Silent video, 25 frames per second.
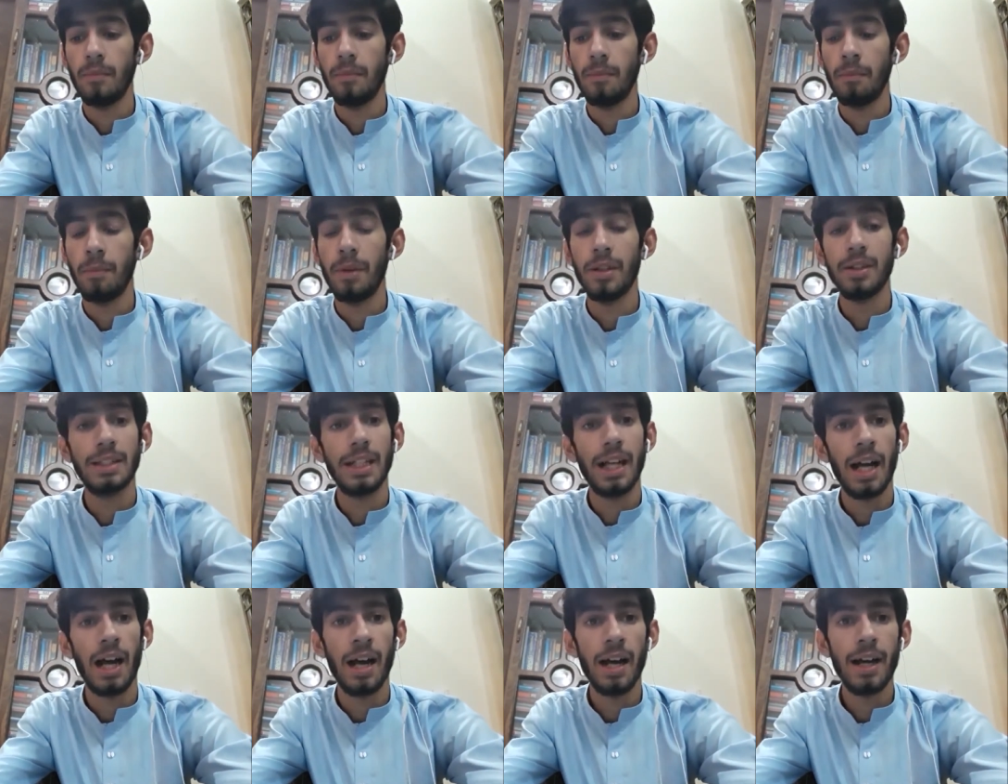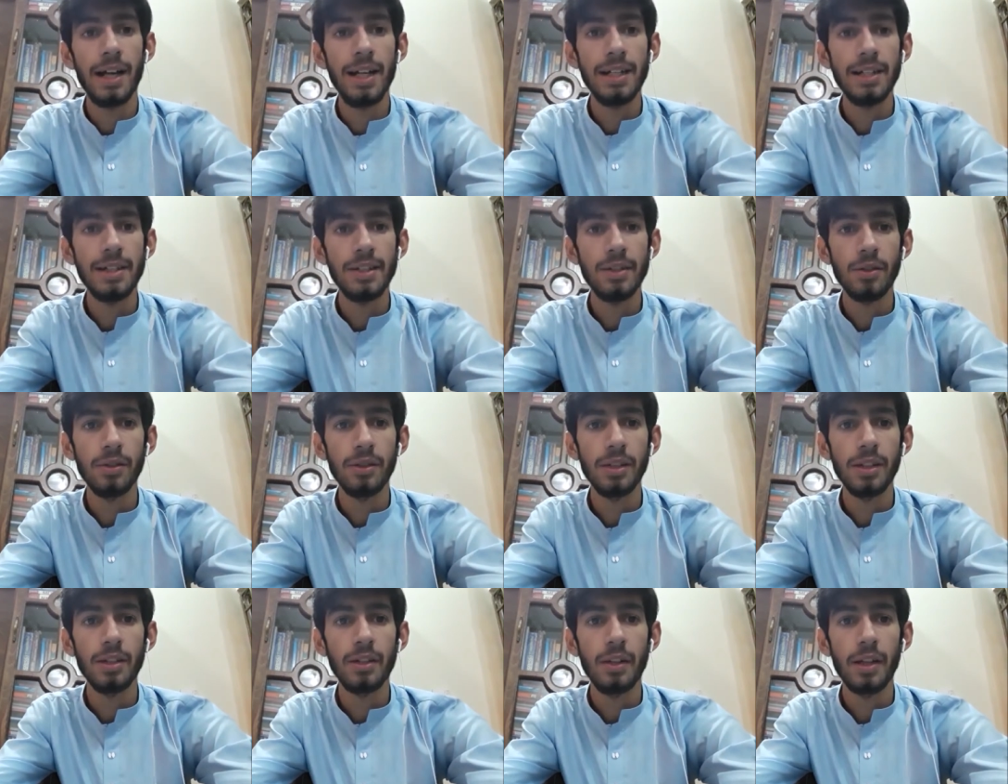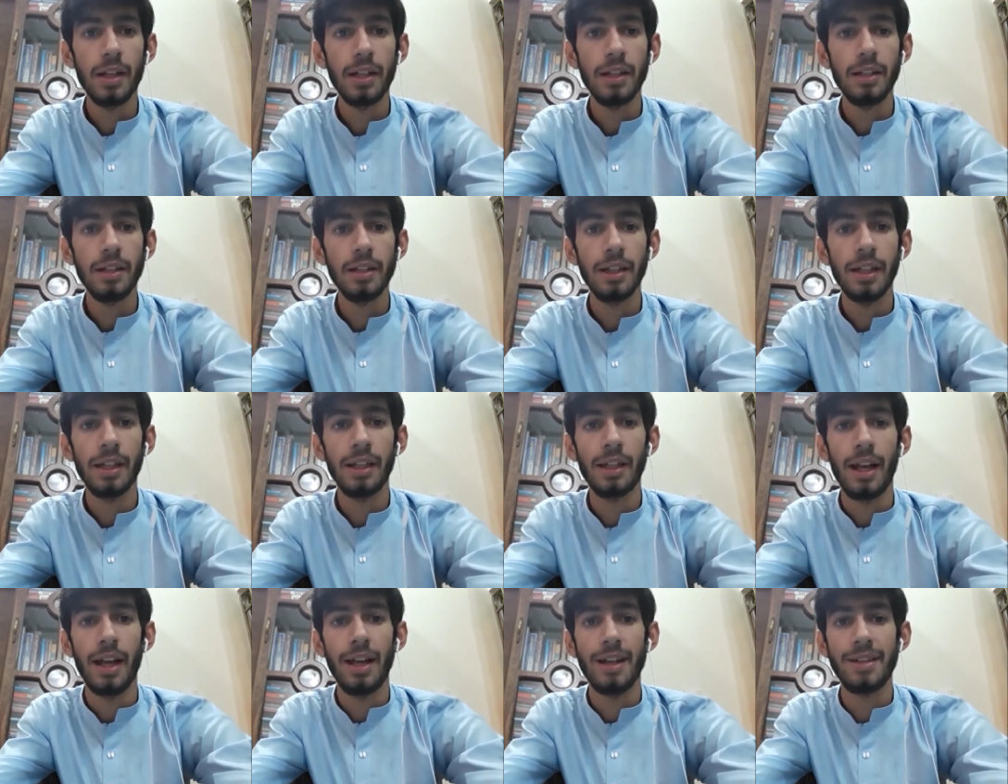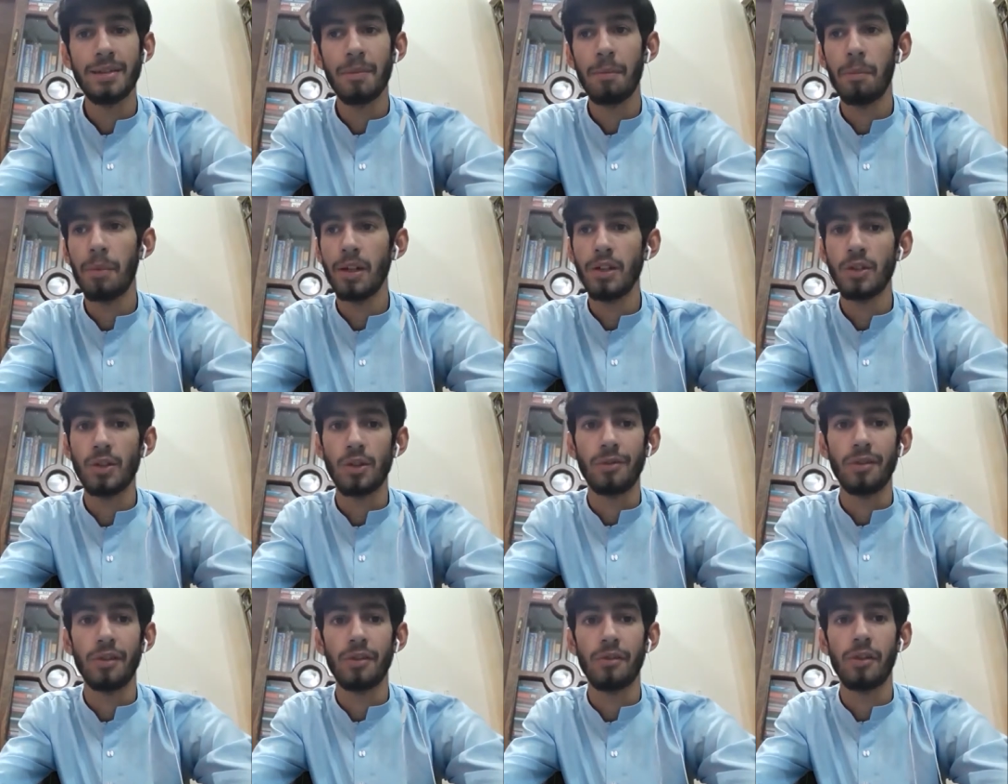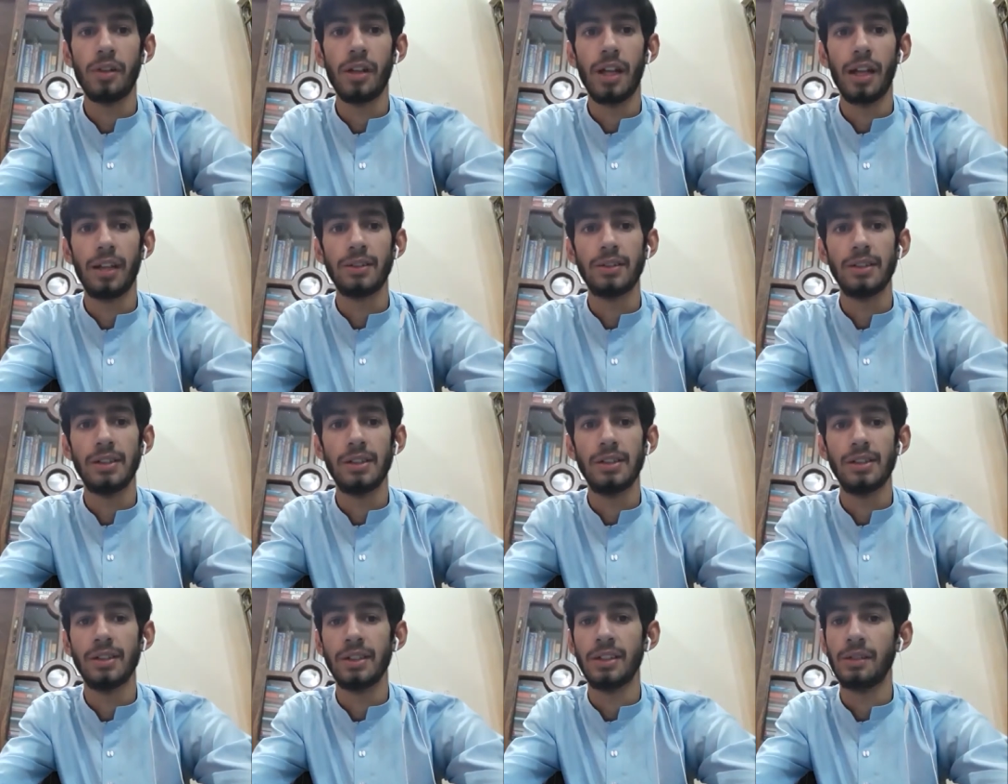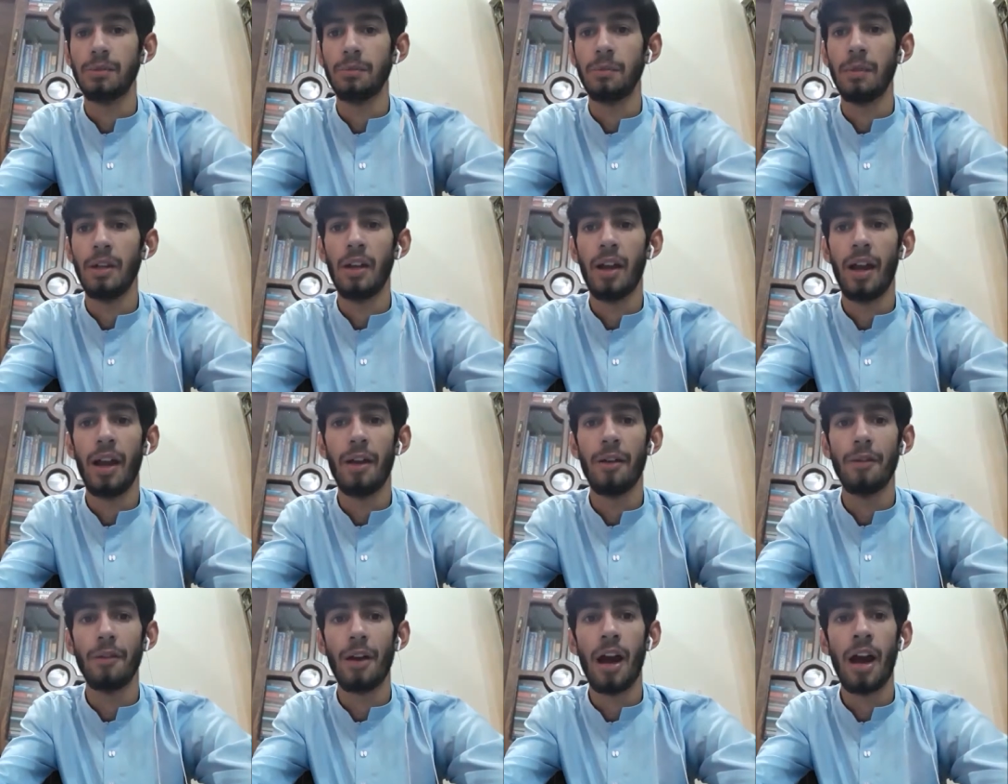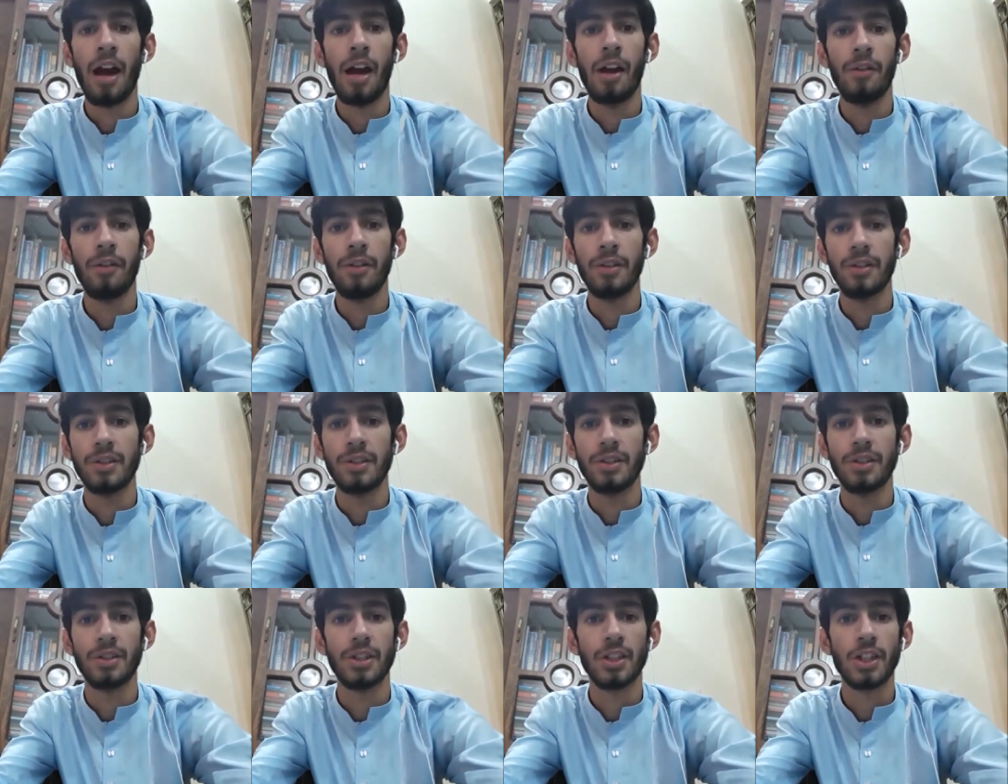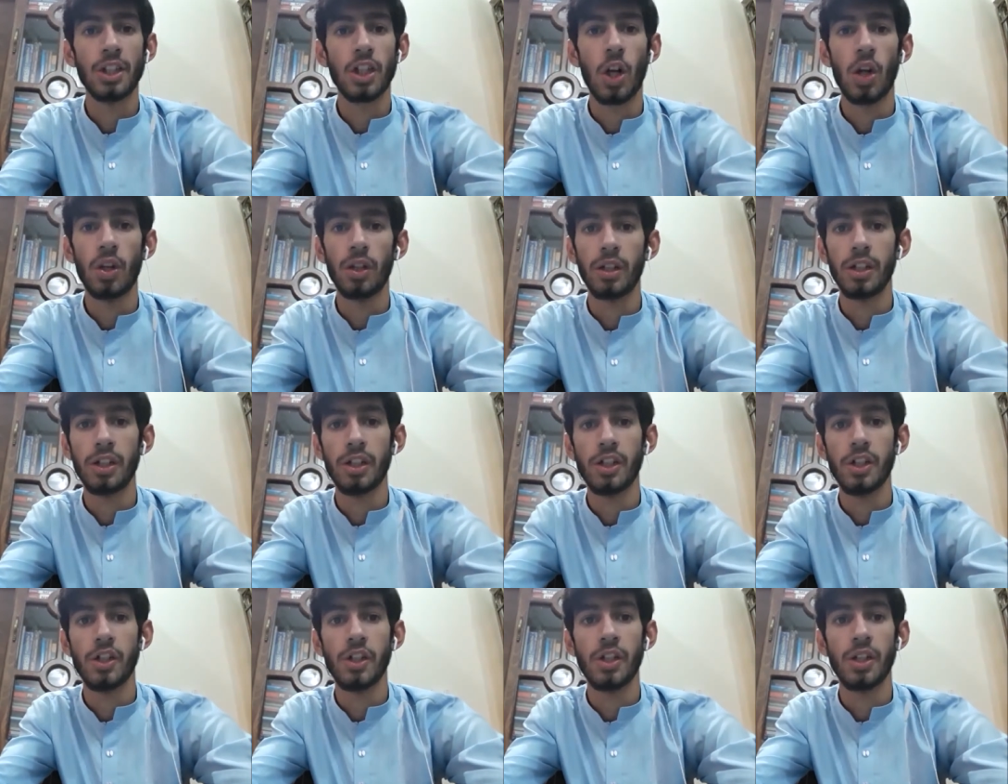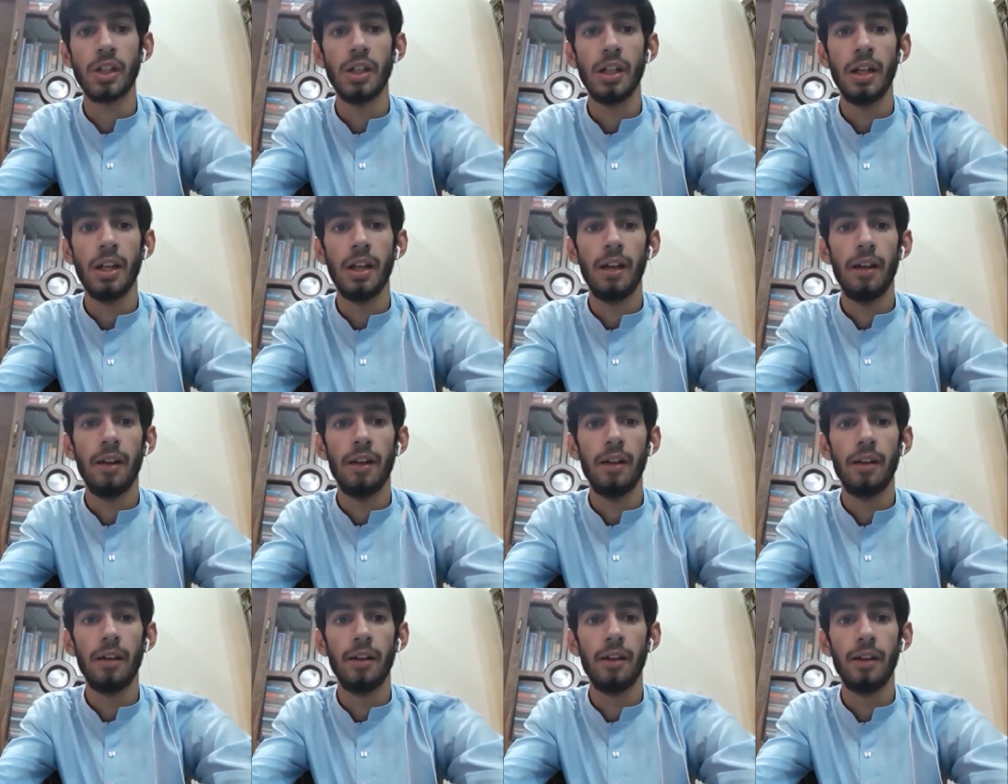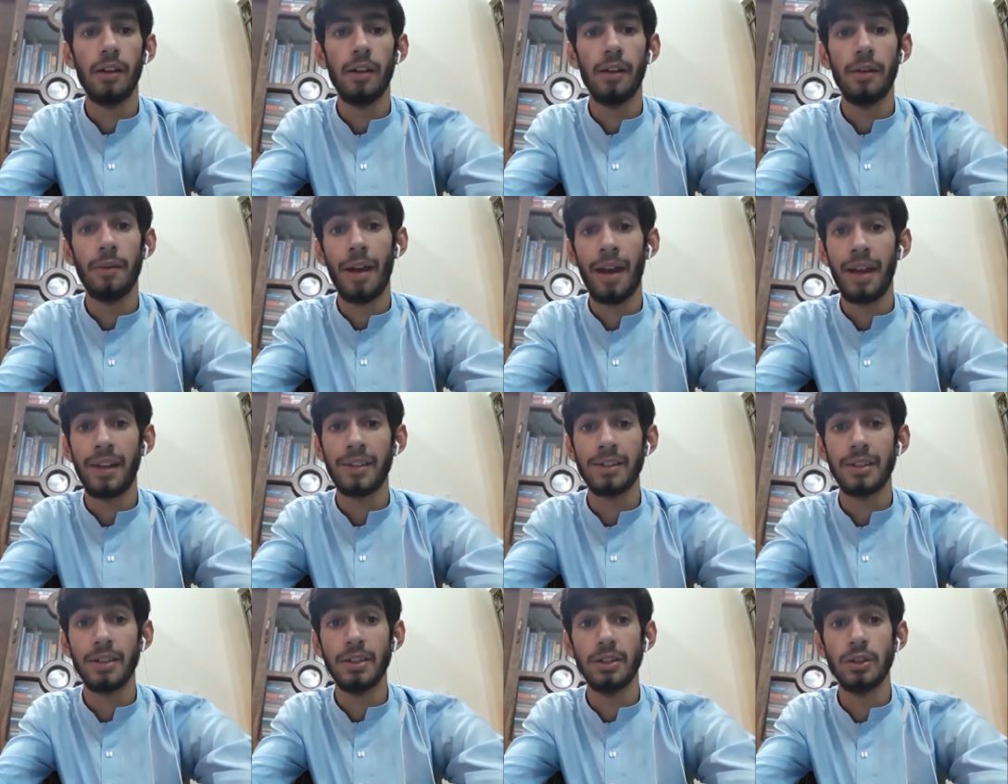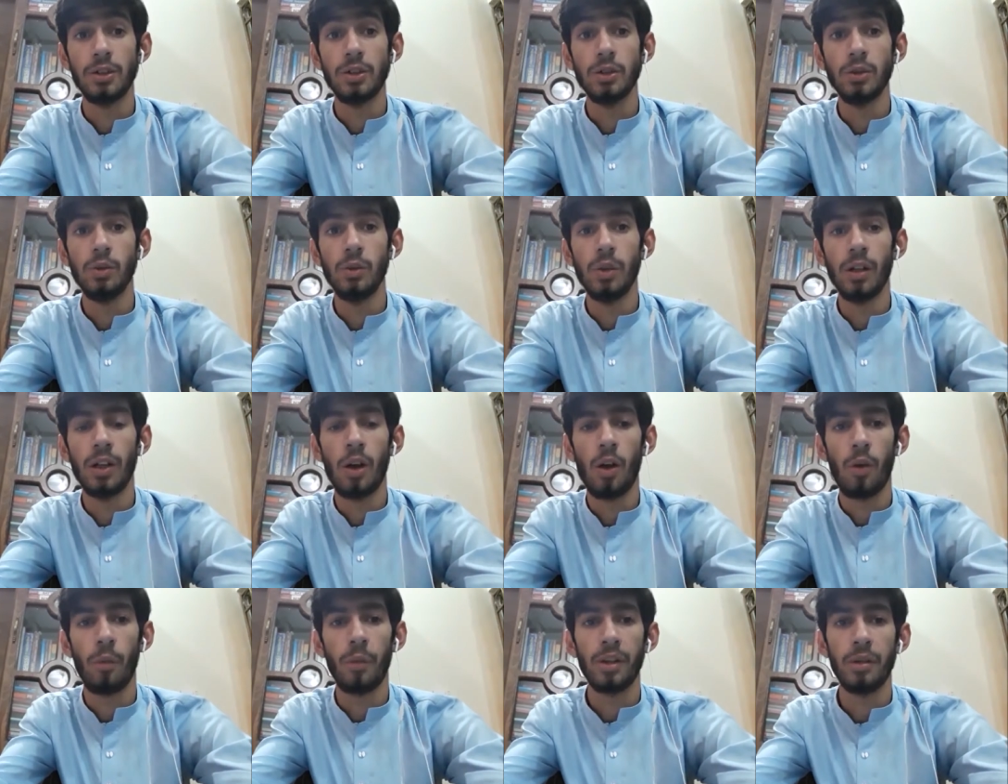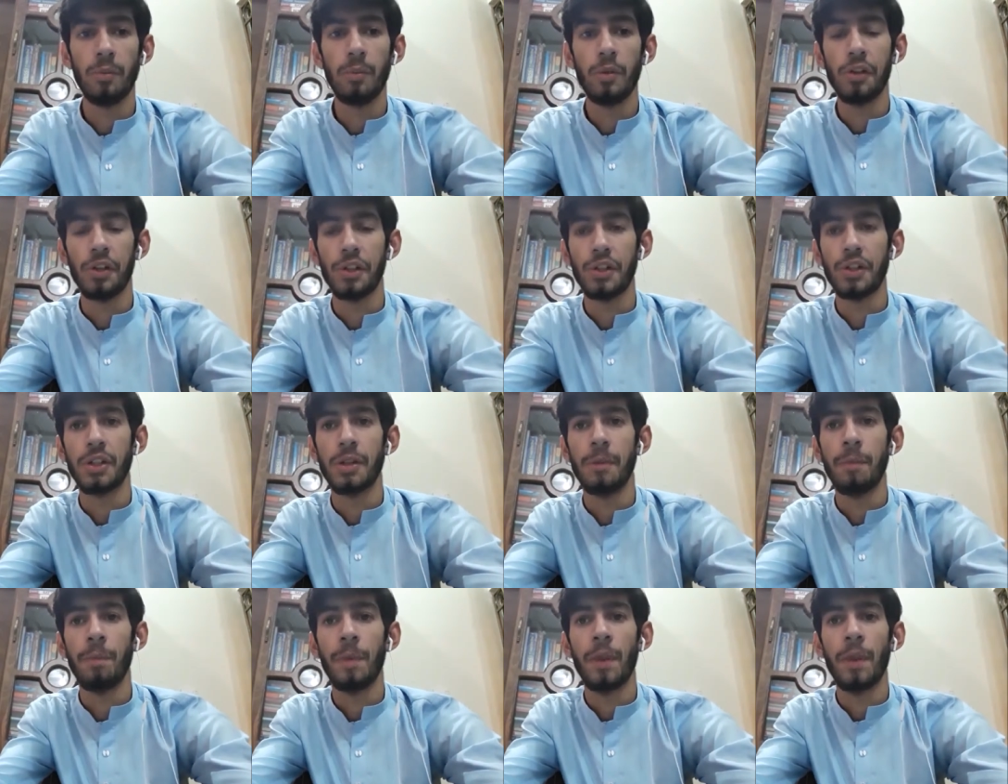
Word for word: But the IELTS, on the other hand, it has a bunch of different accents. It will have Irish, Scottish uh, accent too, along with the British.